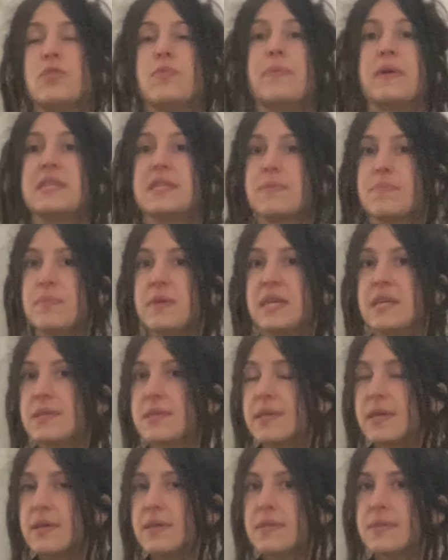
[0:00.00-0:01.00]
do bits and
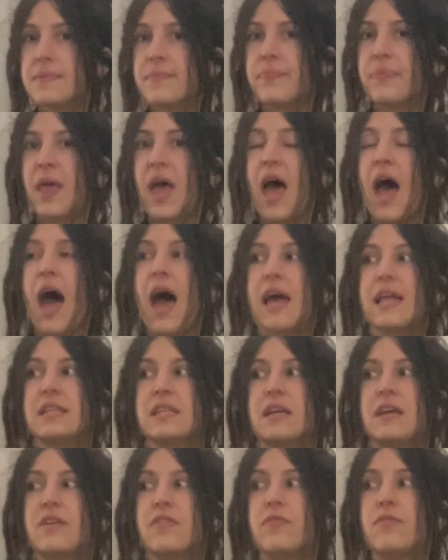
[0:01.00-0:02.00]
pieces. I
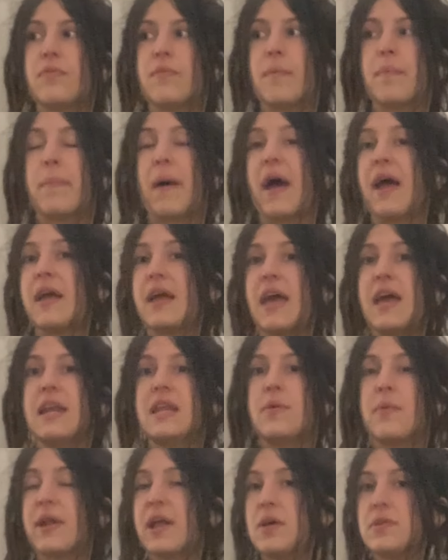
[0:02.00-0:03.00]
live by
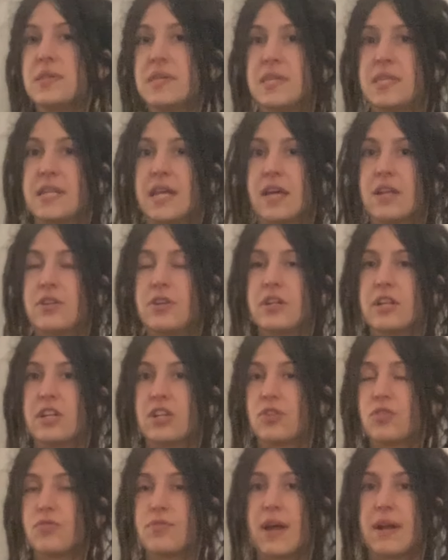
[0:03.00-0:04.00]
anyone else's standard an
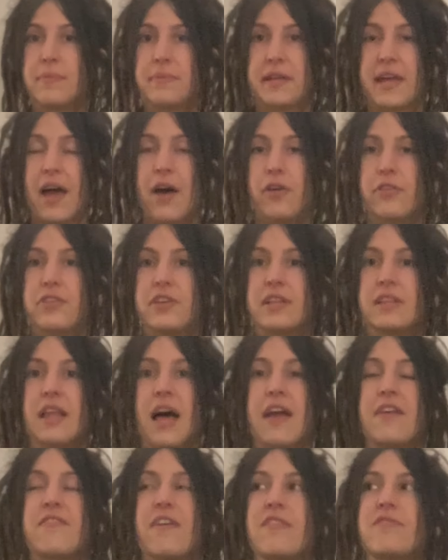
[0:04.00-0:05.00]
incredibly healthy
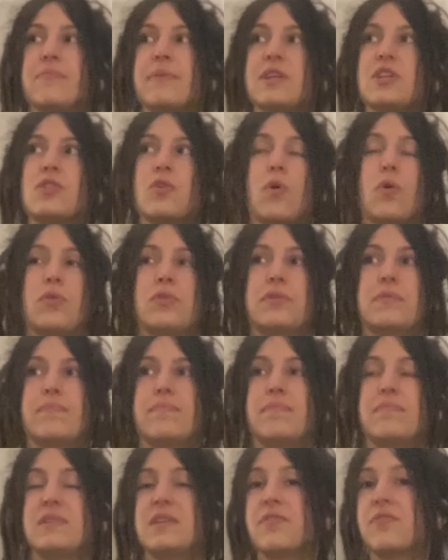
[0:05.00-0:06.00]
life. I've been told
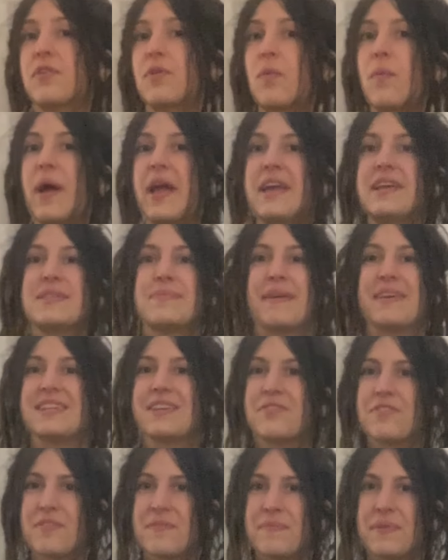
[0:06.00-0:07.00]
different ways by
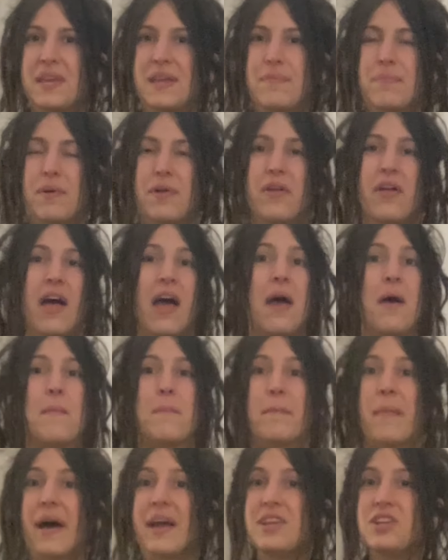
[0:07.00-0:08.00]
different people.
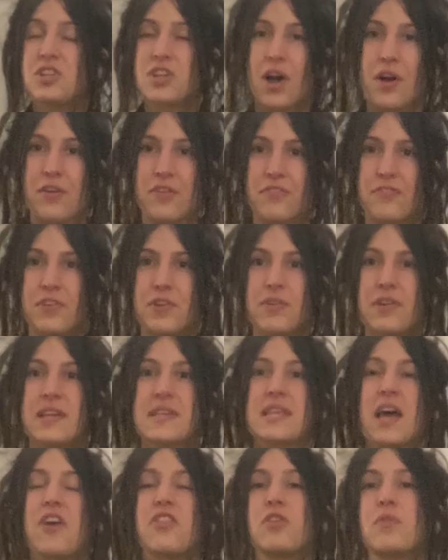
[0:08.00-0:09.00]
My junk food
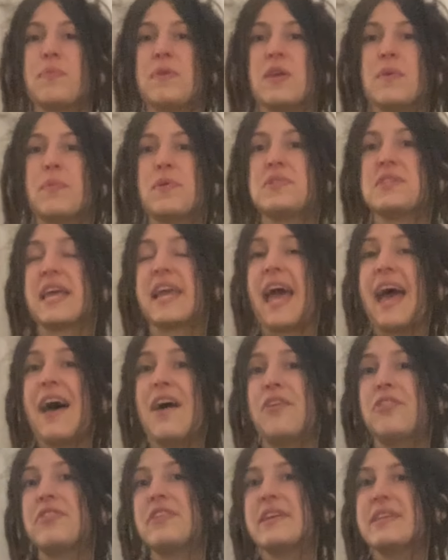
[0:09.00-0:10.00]
is other people's like
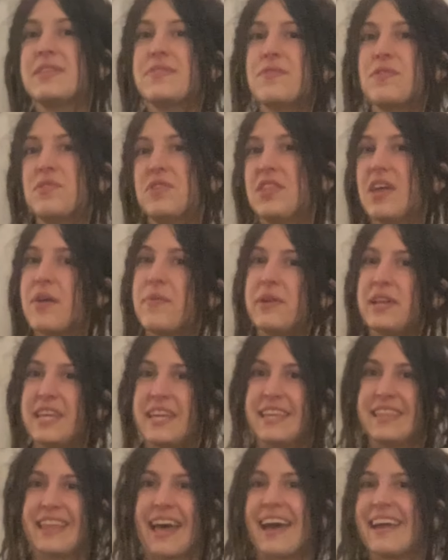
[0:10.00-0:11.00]
healthiest food that they would
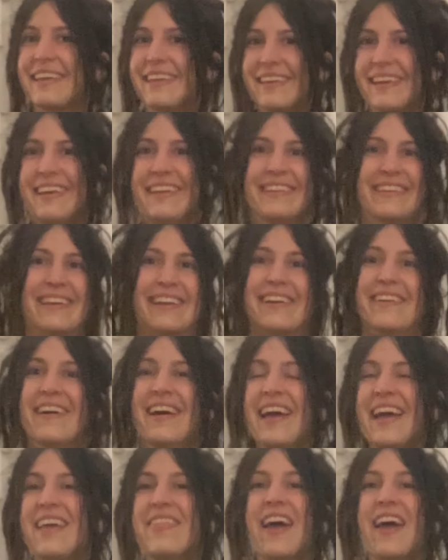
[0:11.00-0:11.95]
eat that, you know,